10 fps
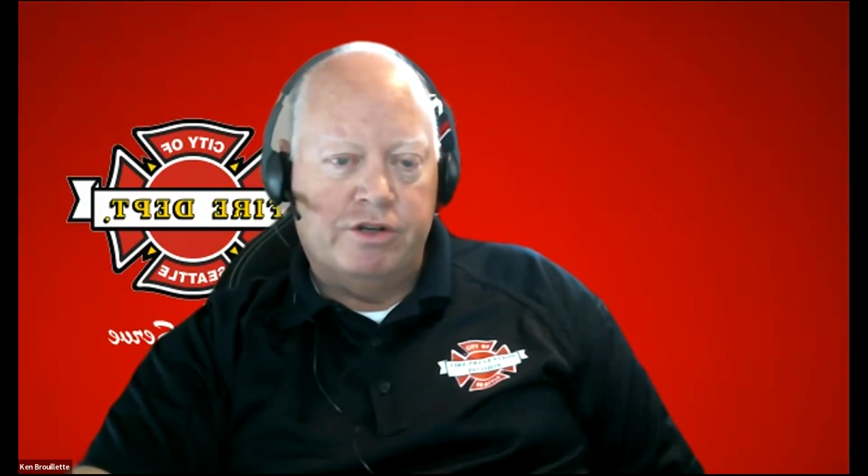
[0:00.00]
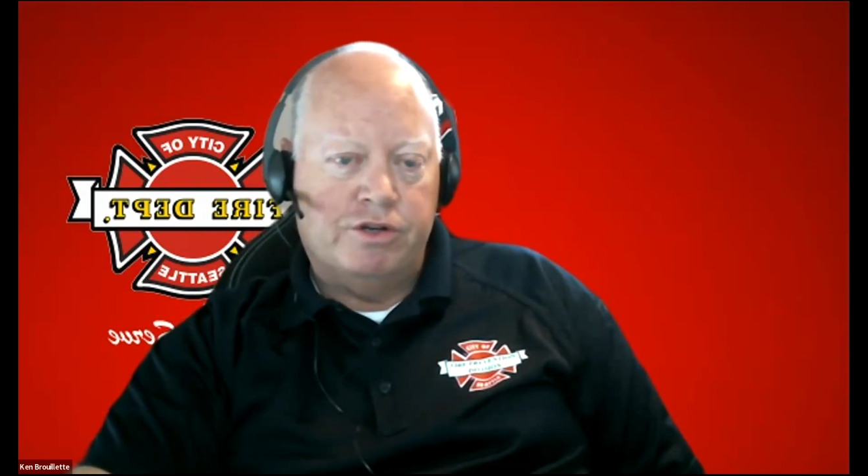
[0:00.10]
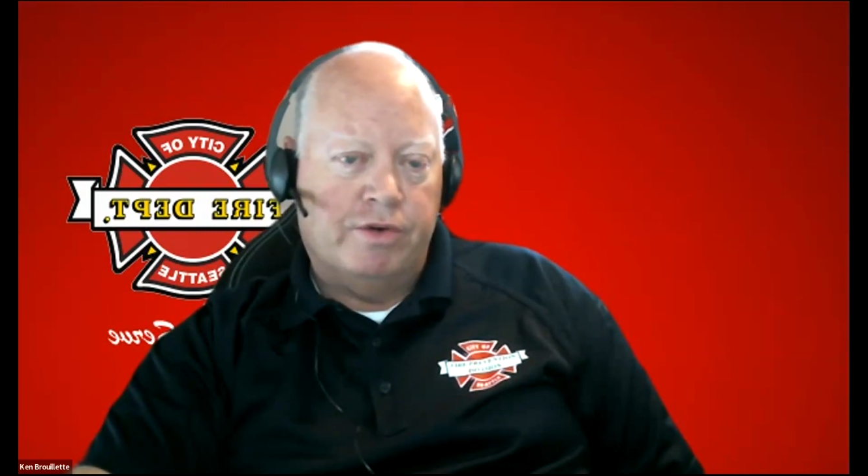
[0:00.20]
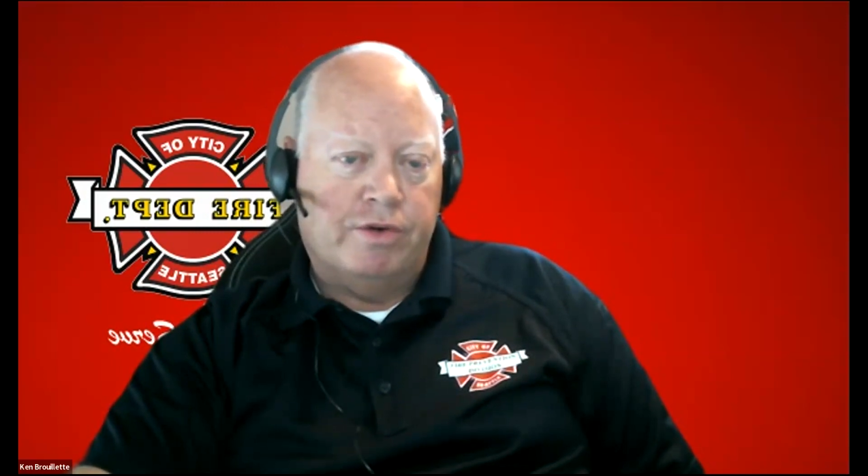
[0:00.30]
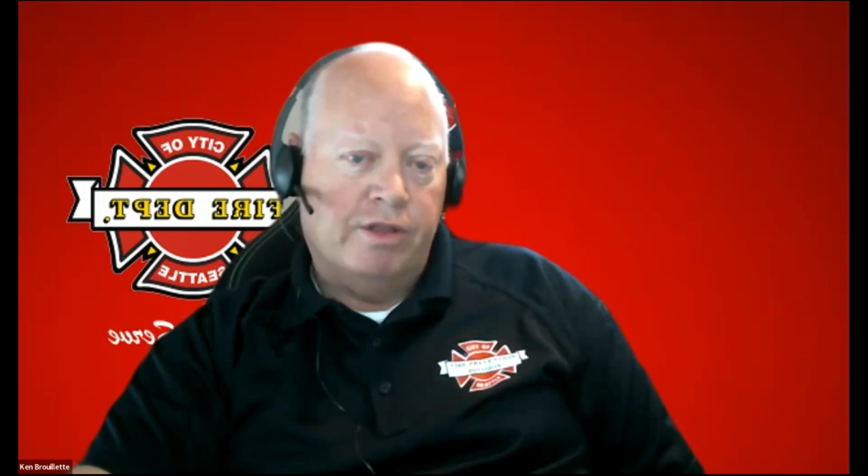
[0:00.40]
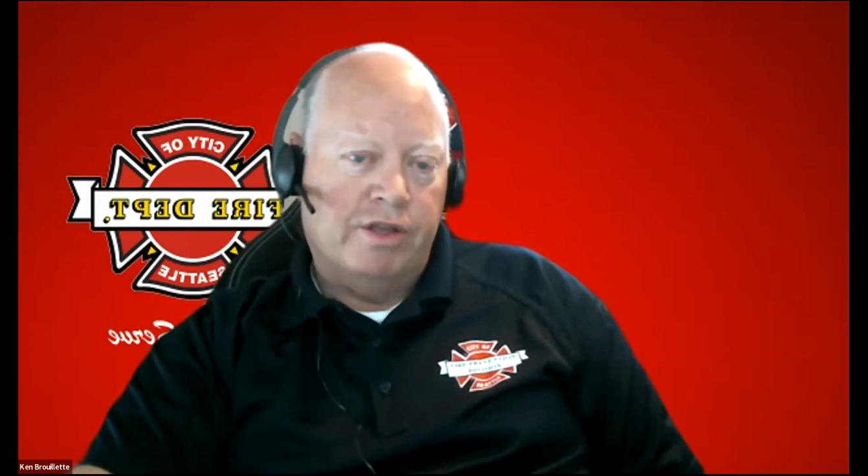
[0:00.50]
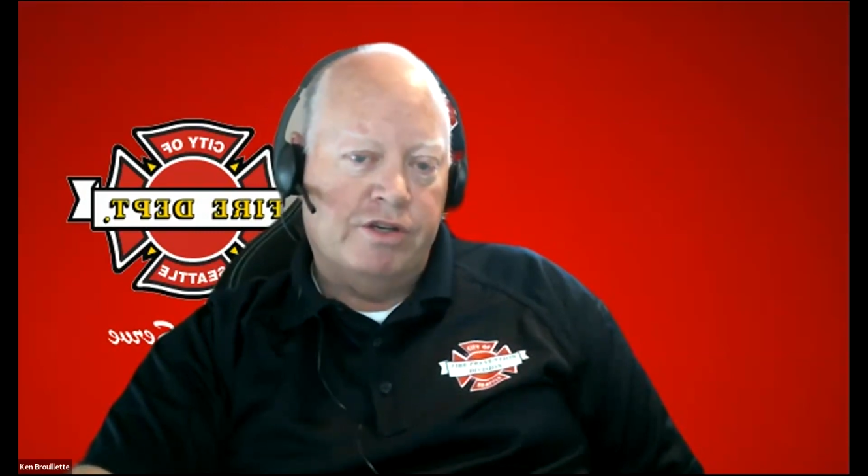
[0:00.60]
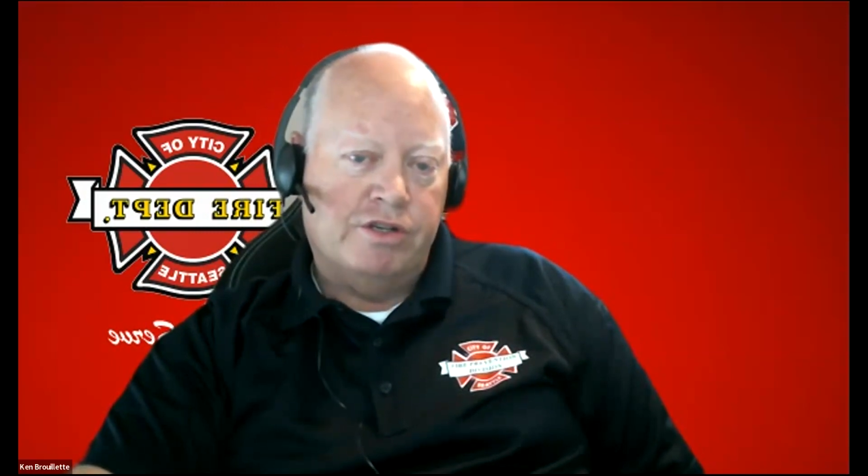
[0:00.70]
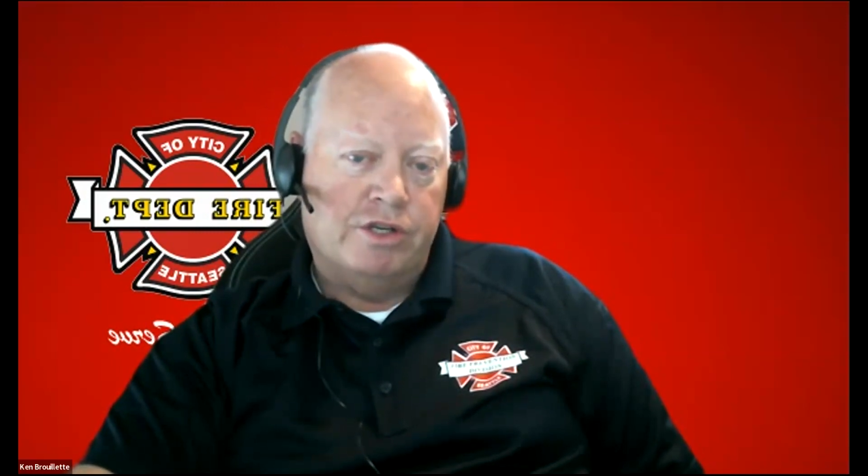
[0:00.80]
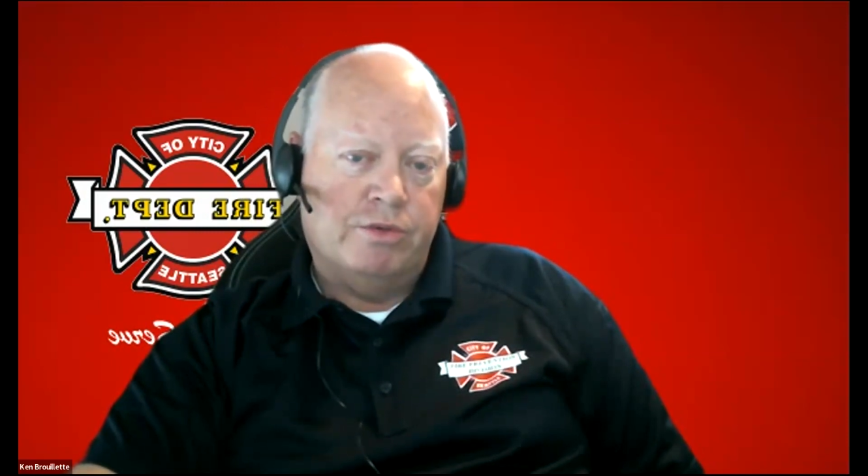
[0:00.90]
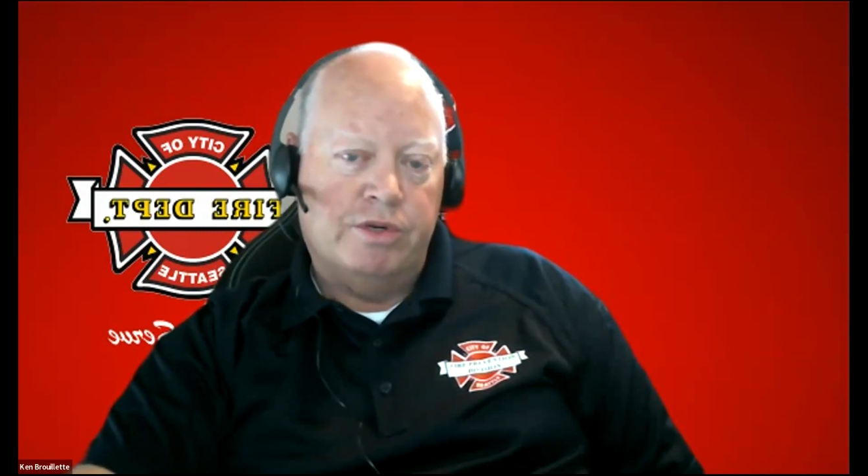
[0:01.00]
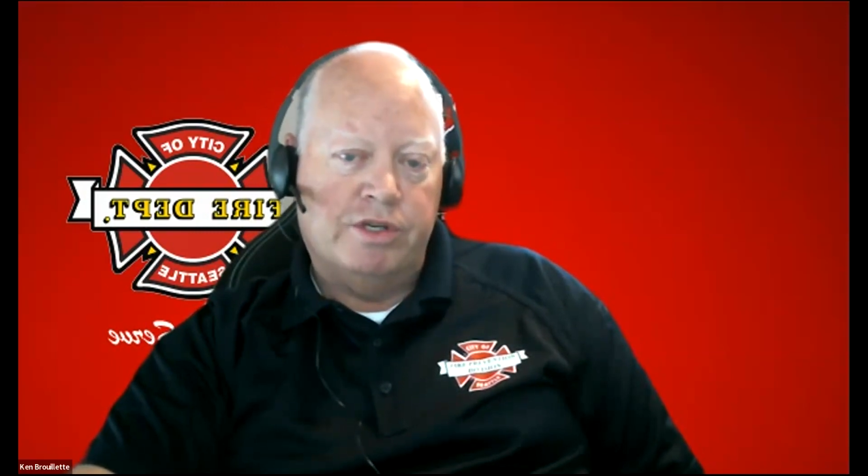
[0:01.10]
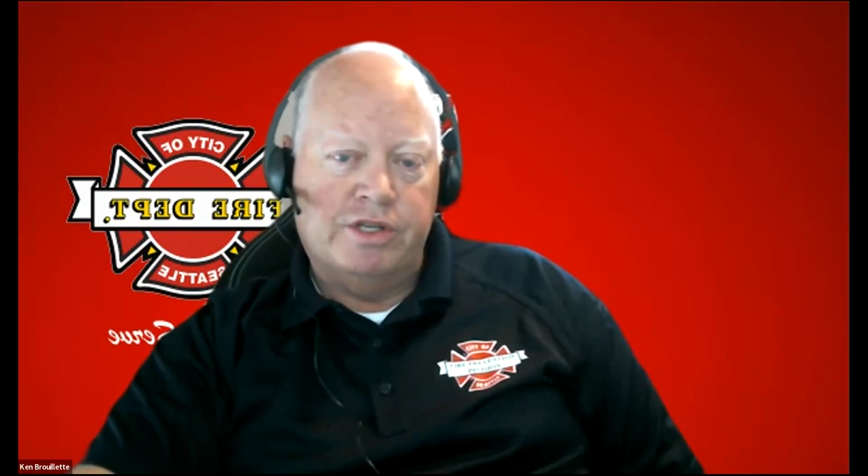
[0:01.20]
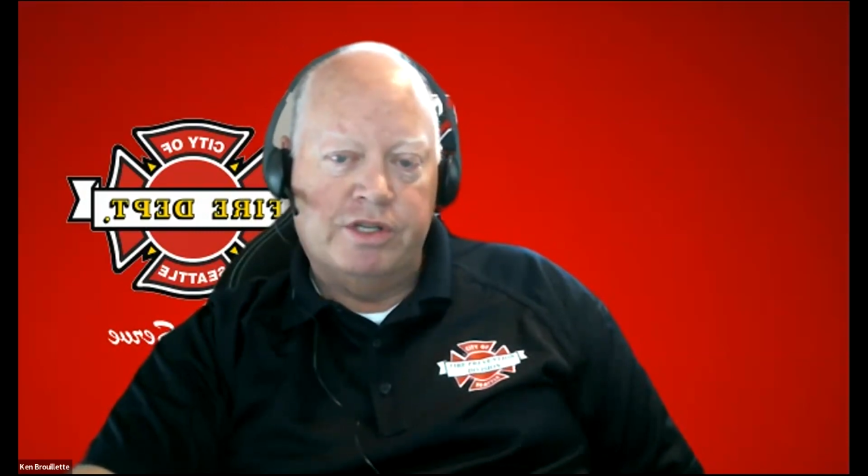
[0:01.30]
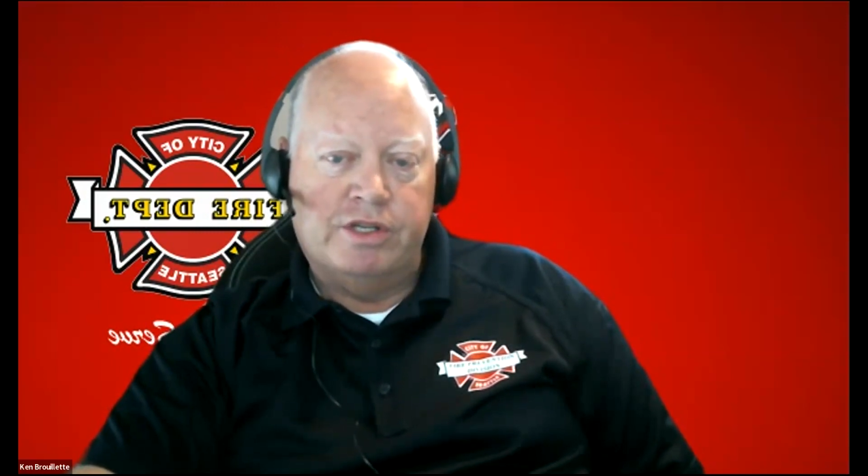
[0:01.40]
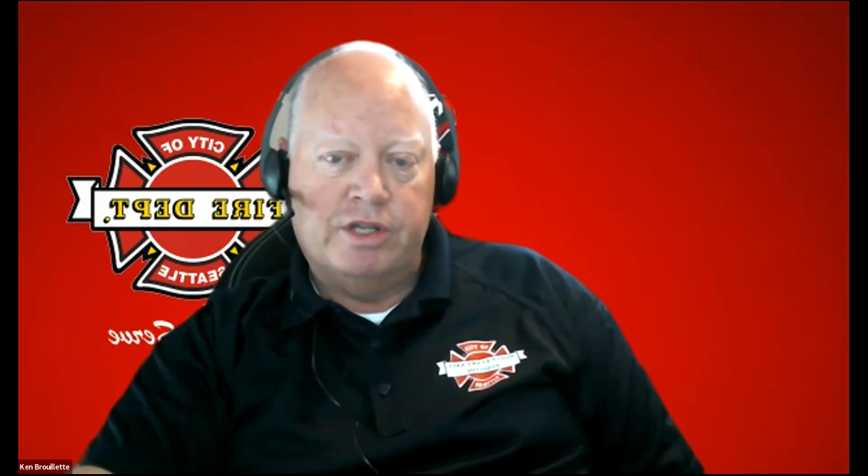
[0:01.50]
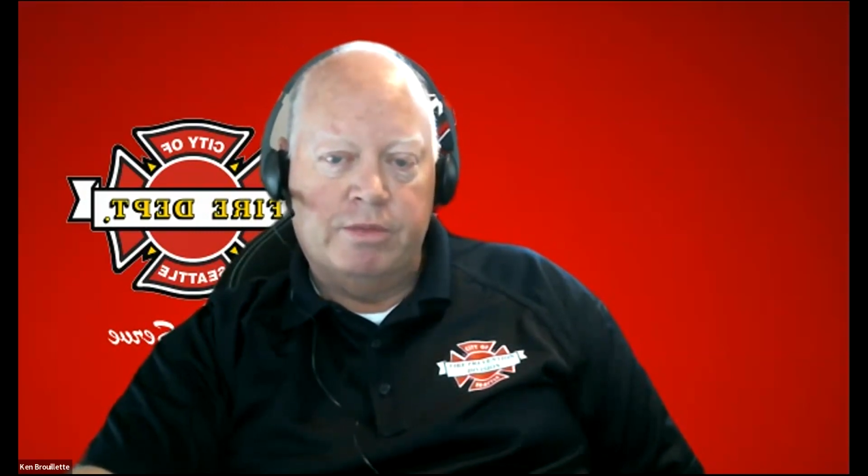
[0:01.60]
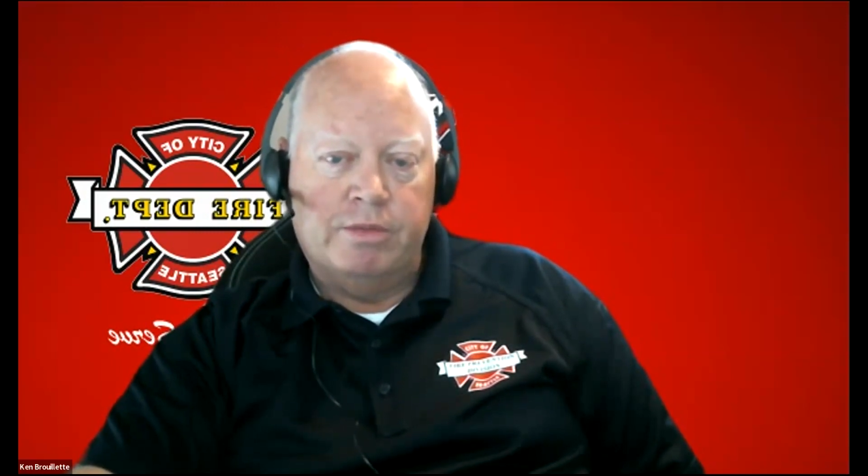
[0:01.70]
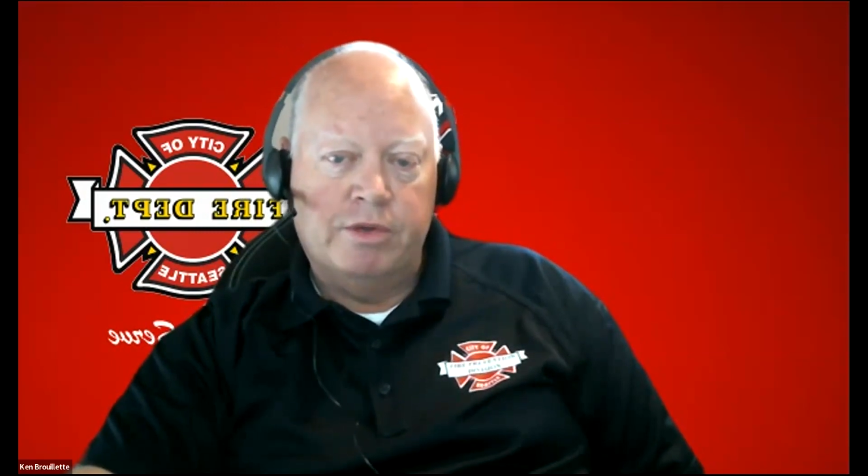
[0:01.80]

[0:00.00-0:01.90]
regulations that would assist them